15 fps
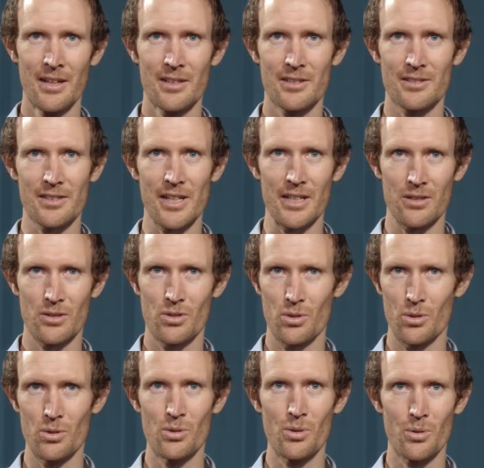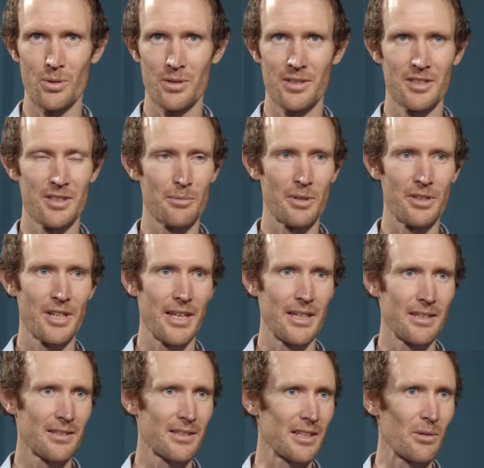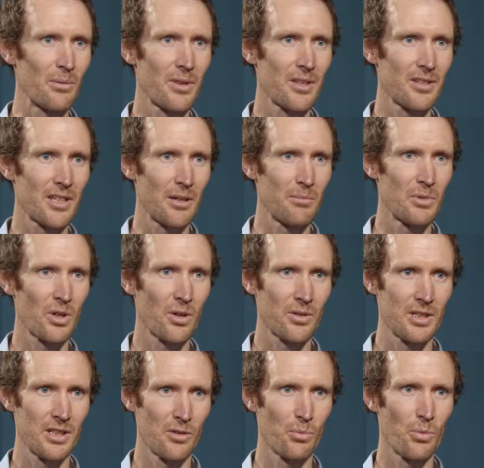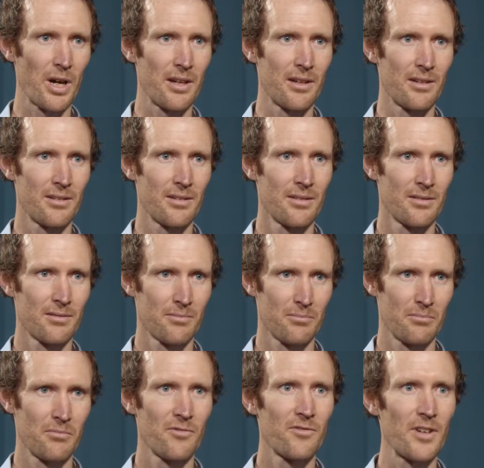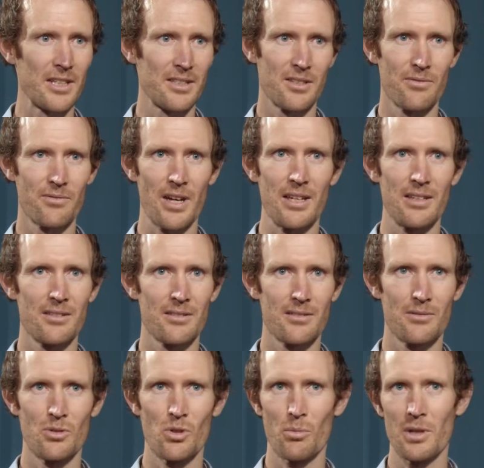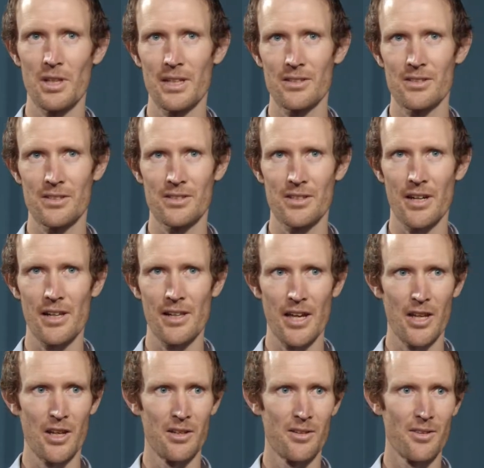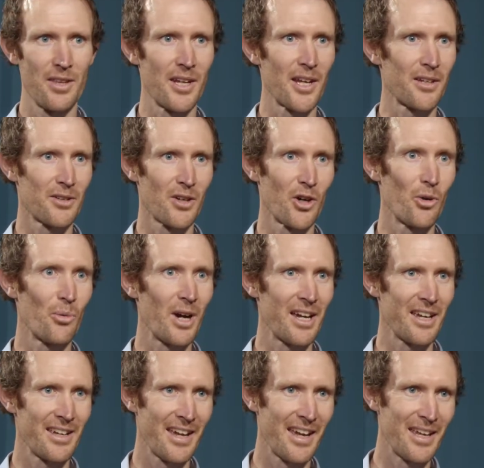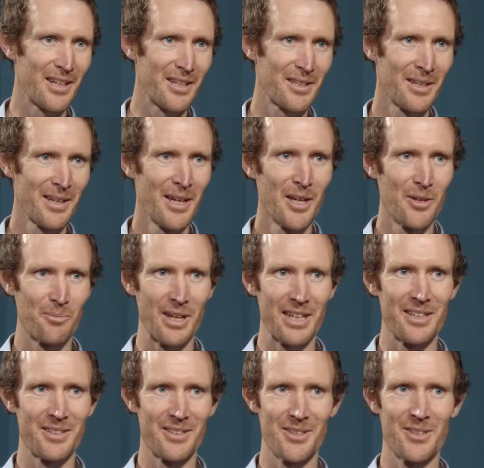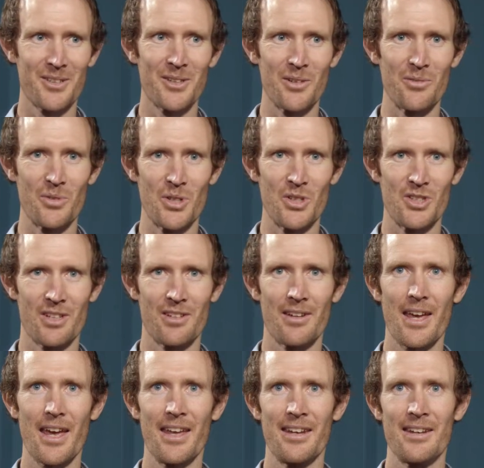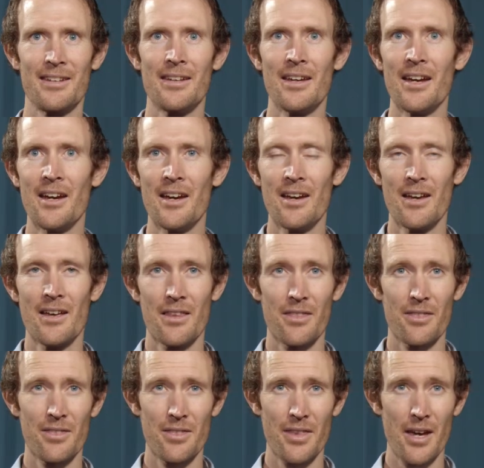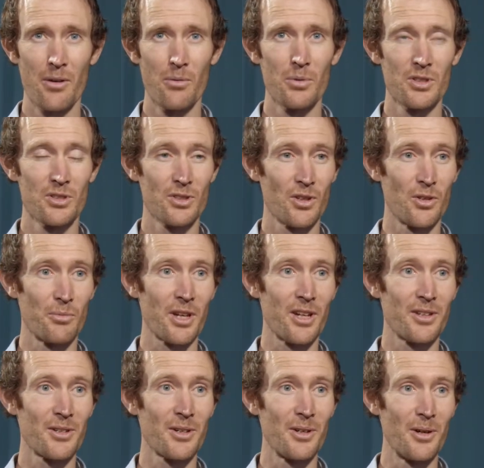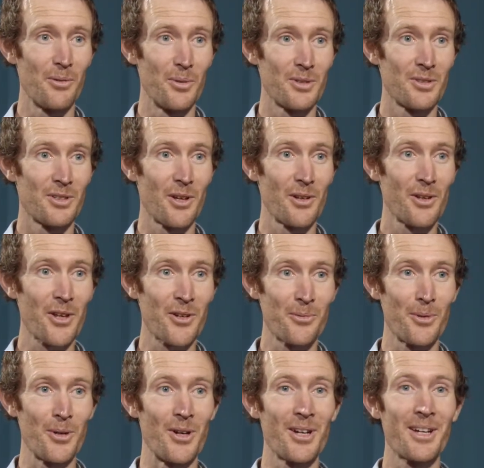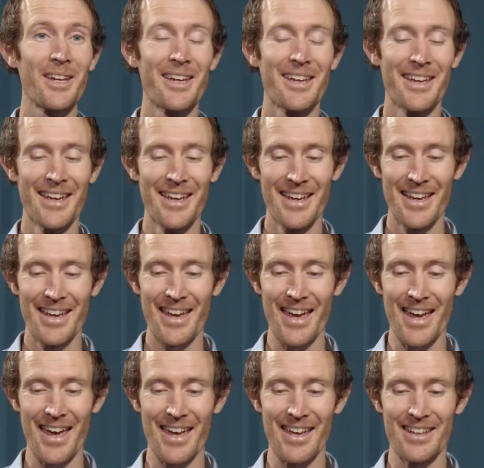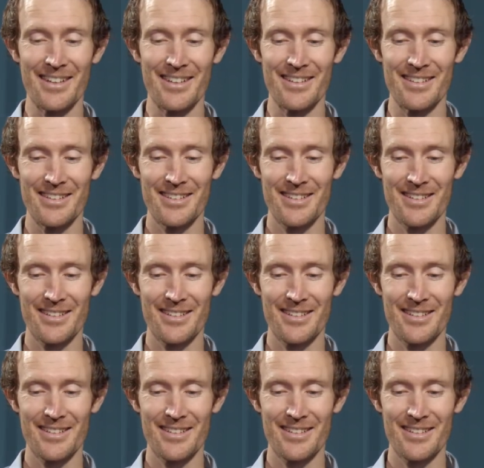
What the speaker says: running 2 courses simultaneously with the same content, one face-to-face normal lecture style, and then I'd go away and make a digital version, and that was good, but it was a lot of work. And